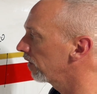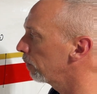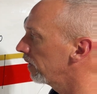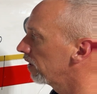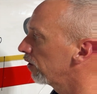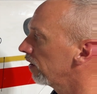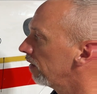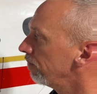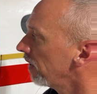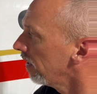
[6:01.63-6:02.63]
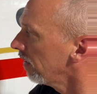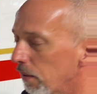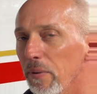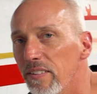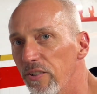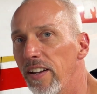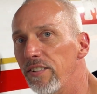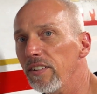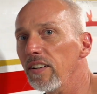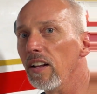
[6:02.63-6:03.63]
to be a good
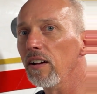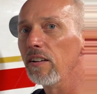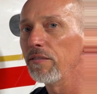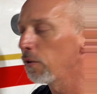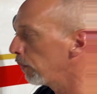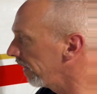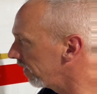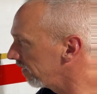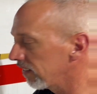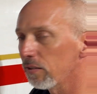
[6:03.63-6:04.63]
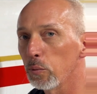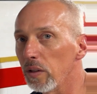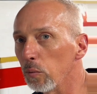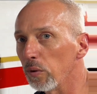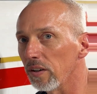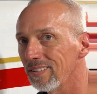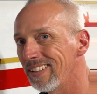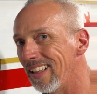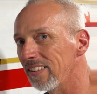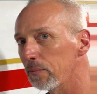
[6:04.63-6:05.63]
demonstration of the way that this wheel works.
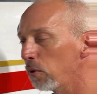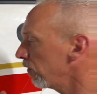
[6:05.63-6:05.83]
Now let's move